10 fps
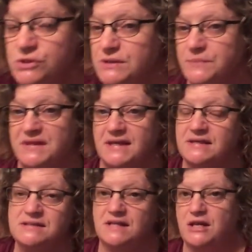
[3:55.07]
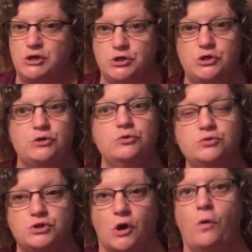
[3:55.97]
some things that you
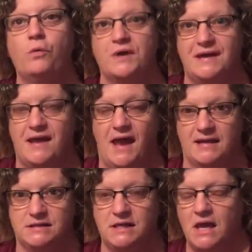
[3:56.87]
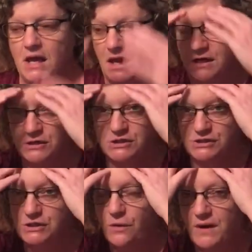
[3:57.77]
don't get. And you're
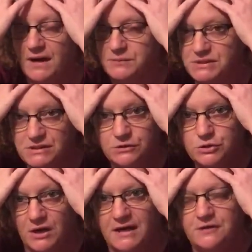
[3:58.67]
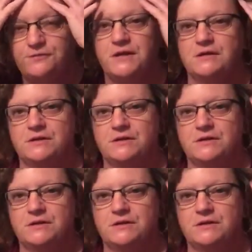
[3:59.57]
just going, I'm still trying to figure